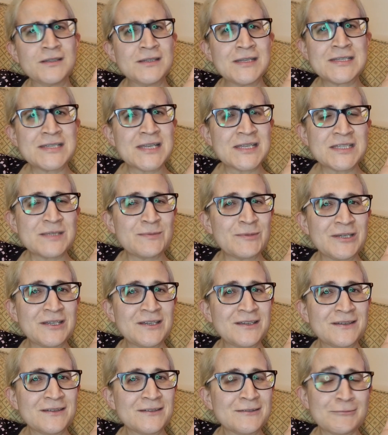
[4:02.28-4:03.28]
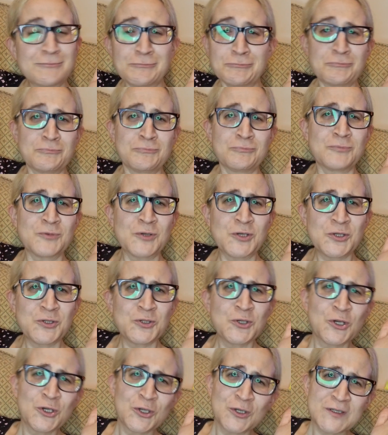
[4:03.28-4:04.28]
They said to me,
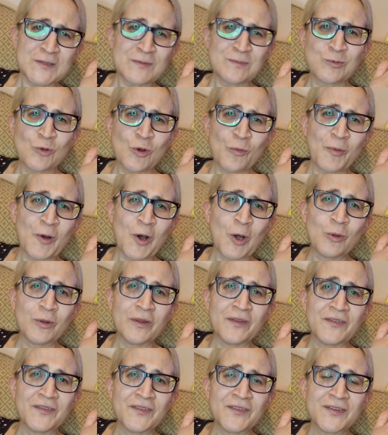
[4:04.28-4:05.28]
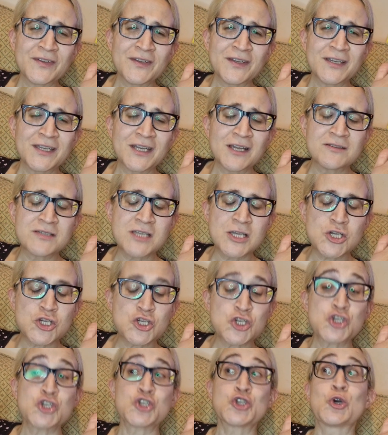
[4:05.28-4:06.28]
you could explore Poland. And I was like,
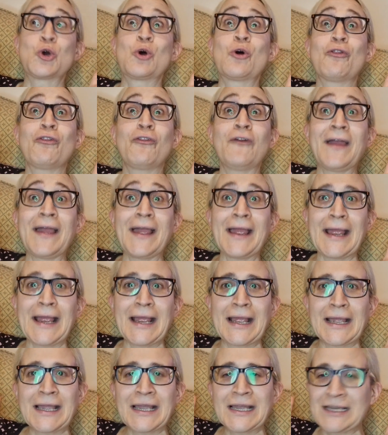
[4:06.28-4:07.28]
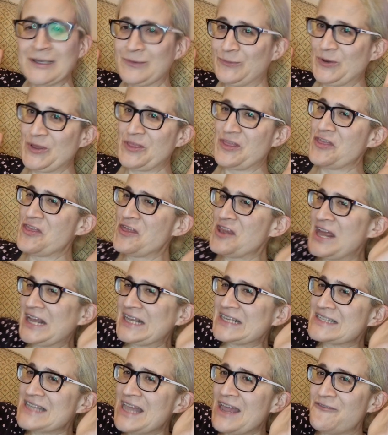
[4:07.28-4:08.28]
sure thing, within the
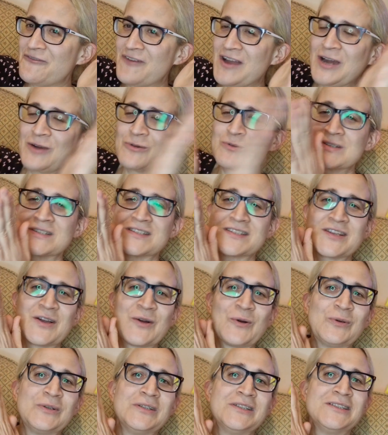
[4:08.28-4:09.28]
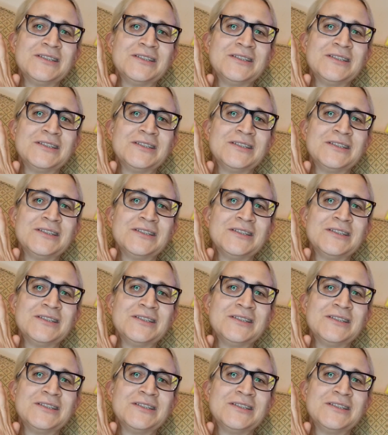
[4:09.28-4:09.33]
next half hour or so.